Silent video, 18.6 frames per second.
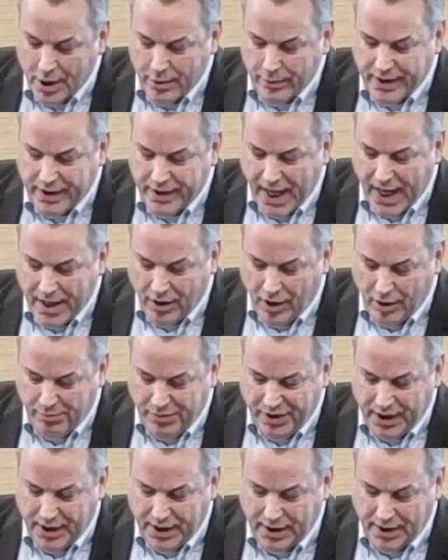We can't all
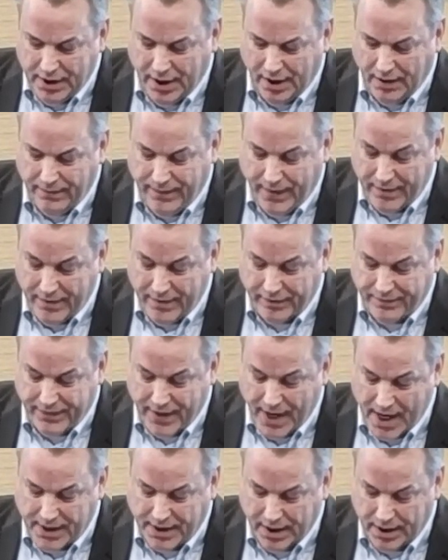be Elvira
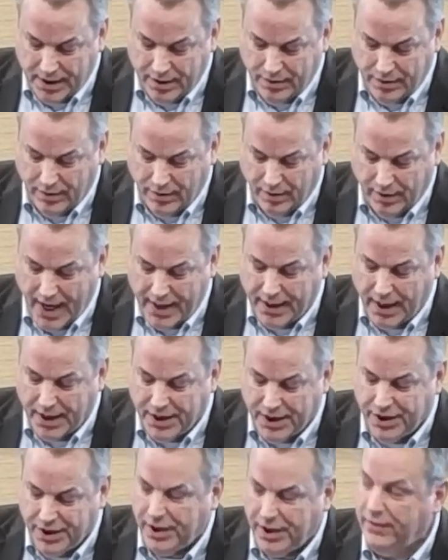Fradkin or Adlai
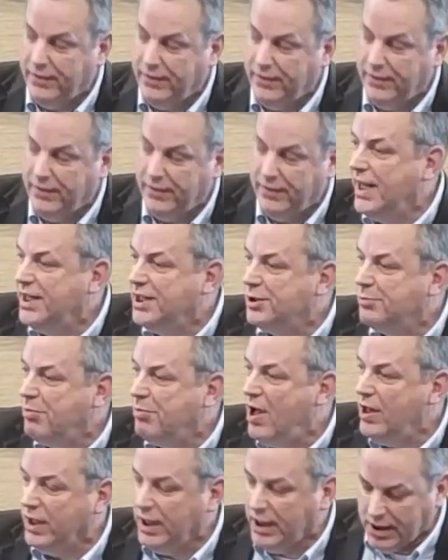Stevenson or Linus
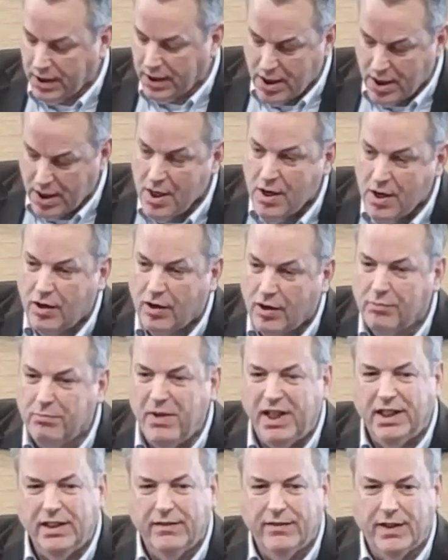Pauling or
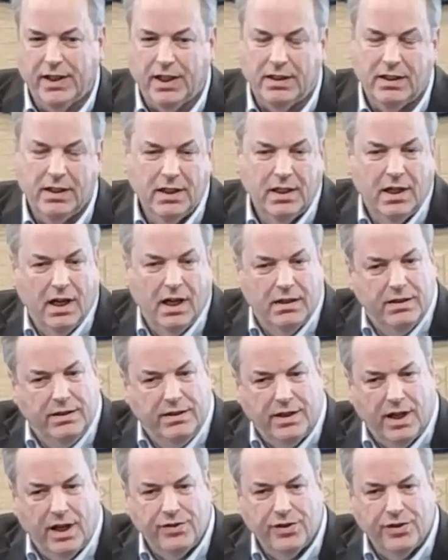many of the
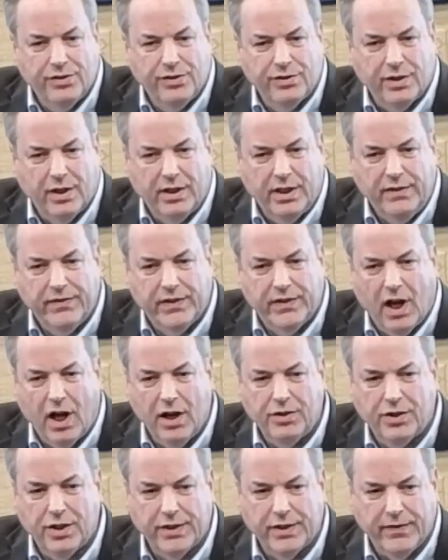dozens and even
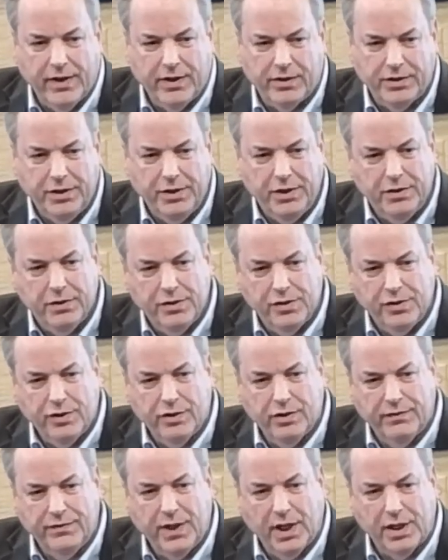hundreds of other youths who
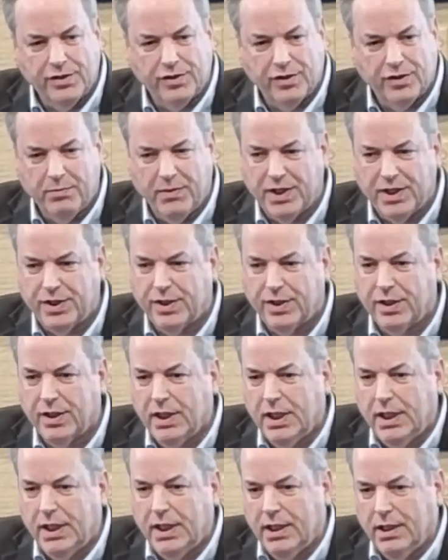have done so much
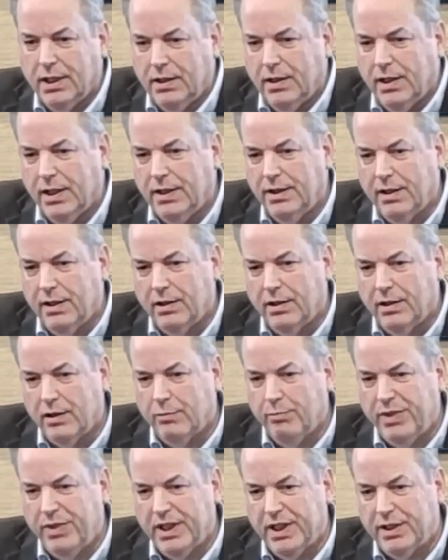in their little
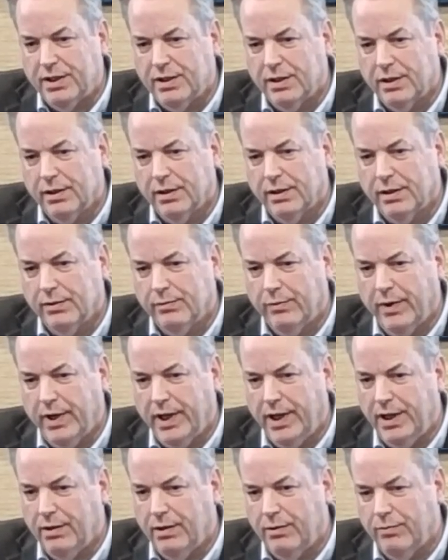bit,
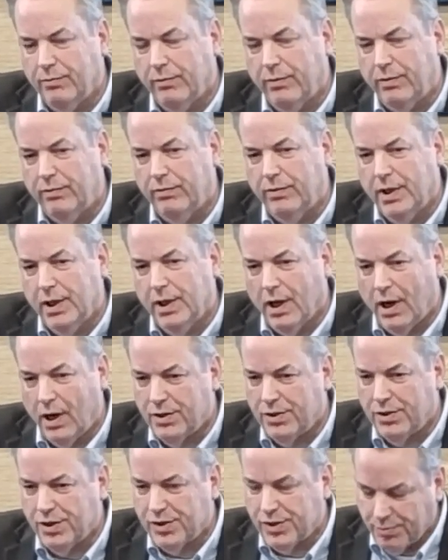way
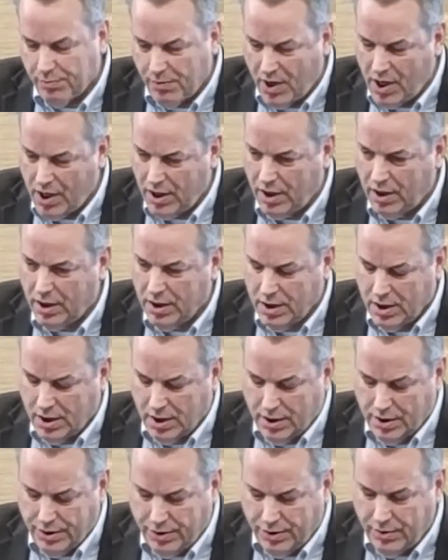large and small,
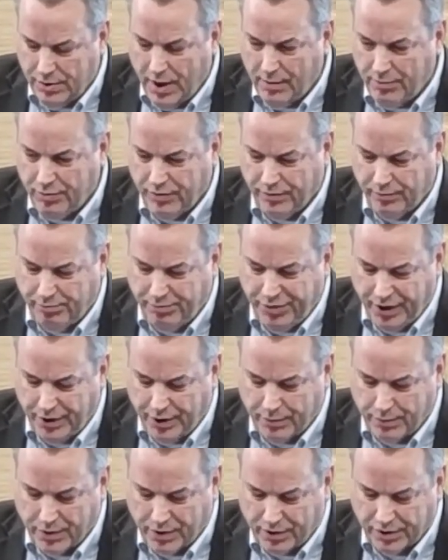to help build a
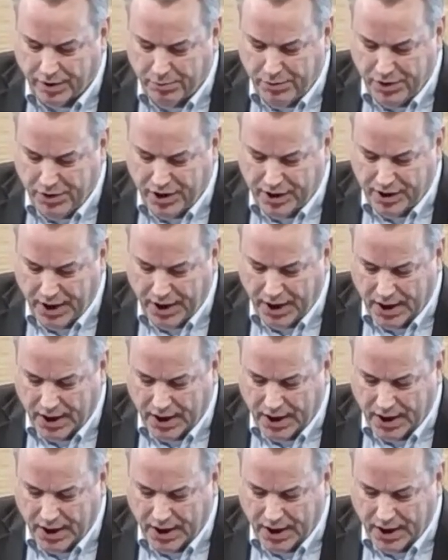world community.